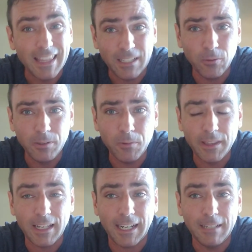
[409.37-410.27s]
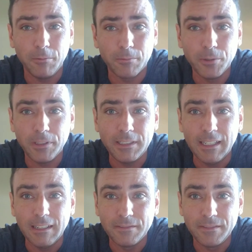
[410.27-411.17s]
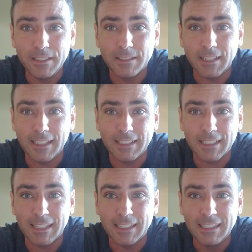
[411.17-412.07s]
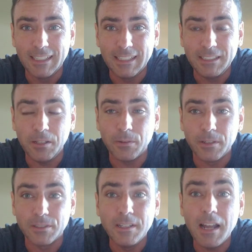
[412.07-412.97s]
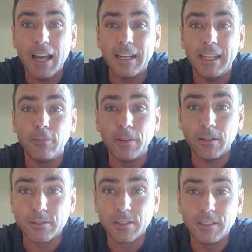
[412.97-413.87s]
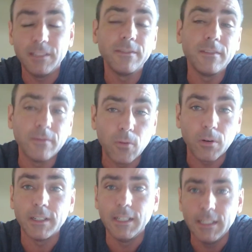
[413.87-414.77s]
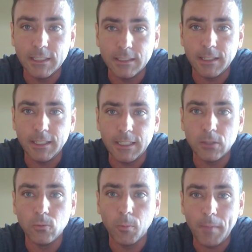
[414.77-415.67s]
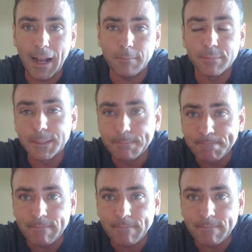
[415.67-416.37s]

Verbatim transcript: The only one that I really feel like, uh, you know, there's not a great alternative for is the Google Maps.